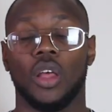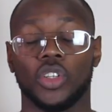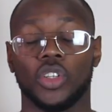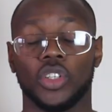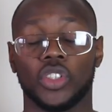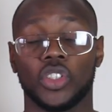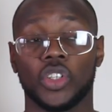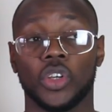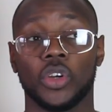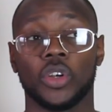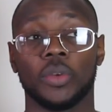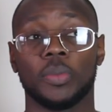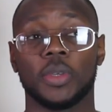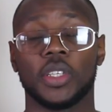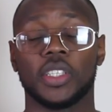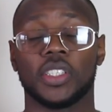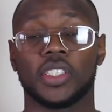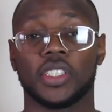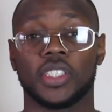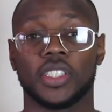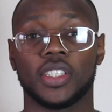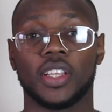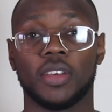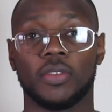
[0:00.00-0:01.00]
The term
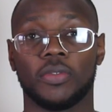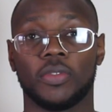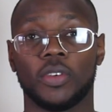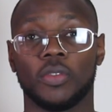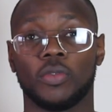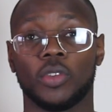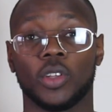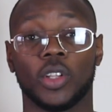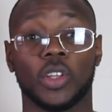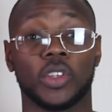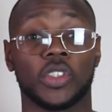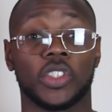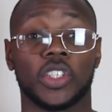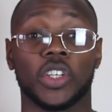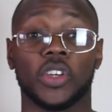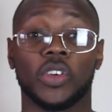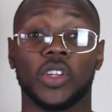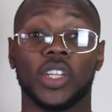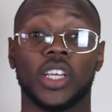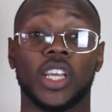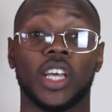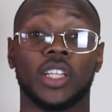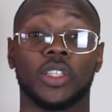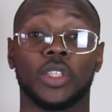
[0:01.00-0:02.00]
is never
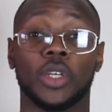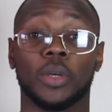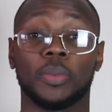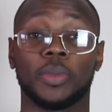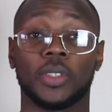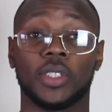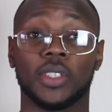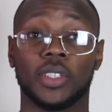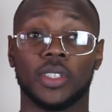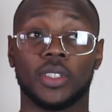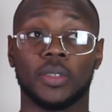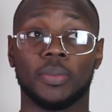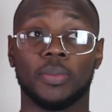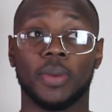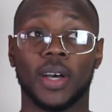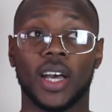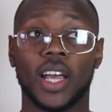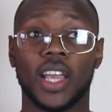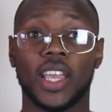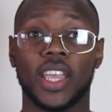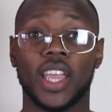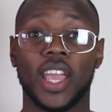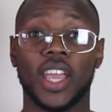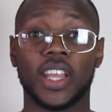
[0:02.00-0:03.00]
voluntarily adopted
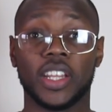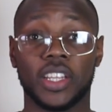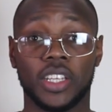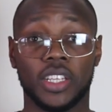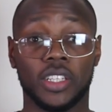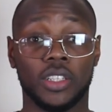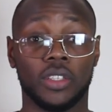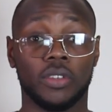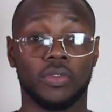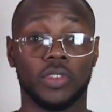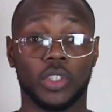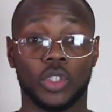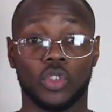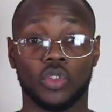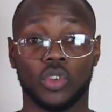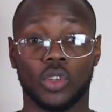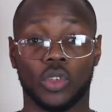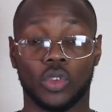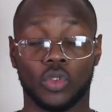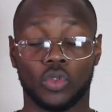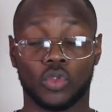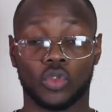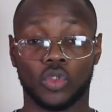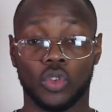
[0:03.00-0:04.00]
by any
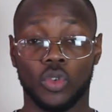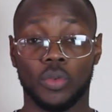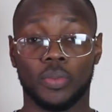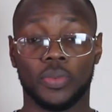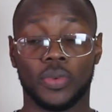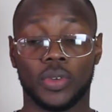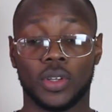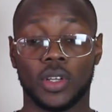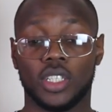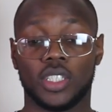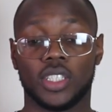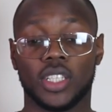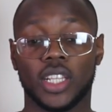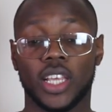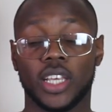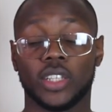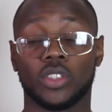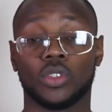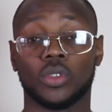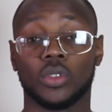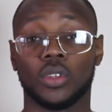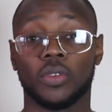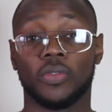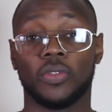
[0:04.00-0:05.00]
individual or group. This
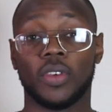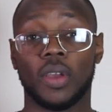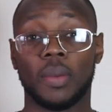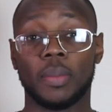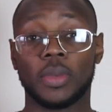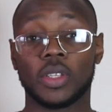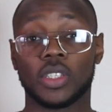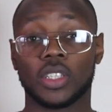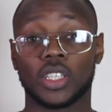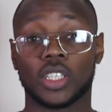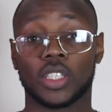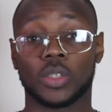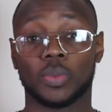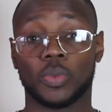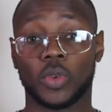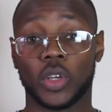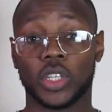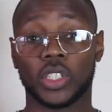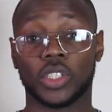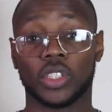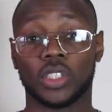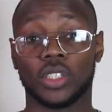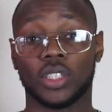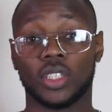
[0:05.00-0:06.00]
led to the famous
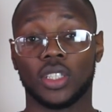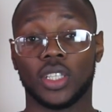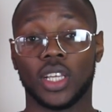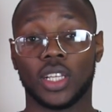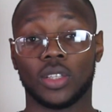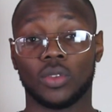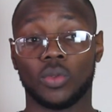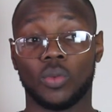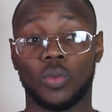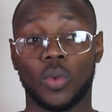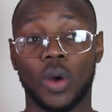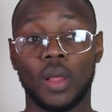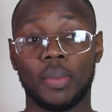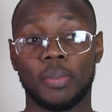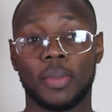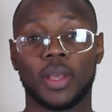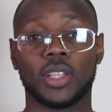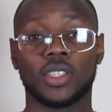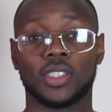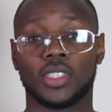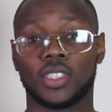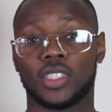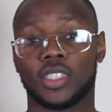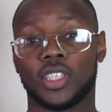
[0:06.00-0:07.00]
expression that one
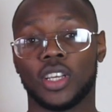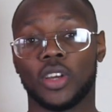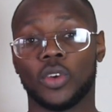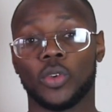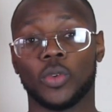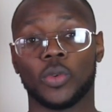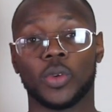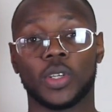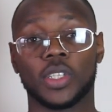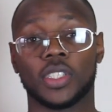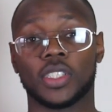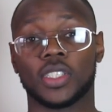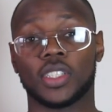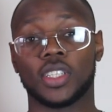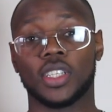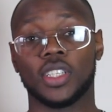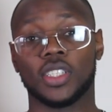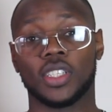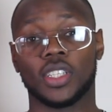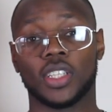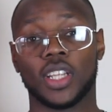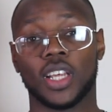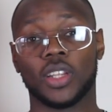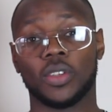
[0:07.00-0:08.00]
man's terrorist
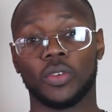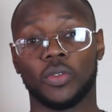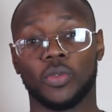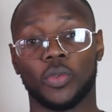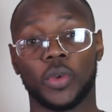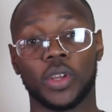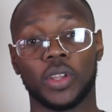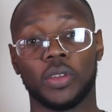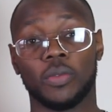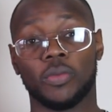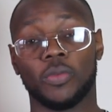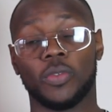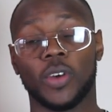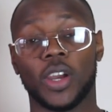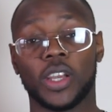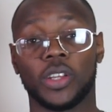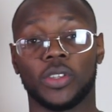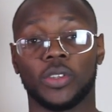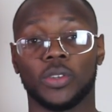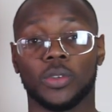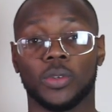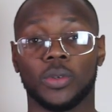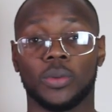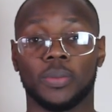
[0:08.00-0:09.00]
is another freedom
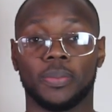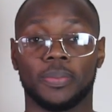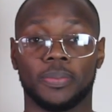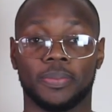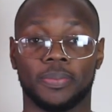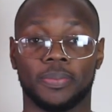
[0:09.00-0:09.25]
fighter.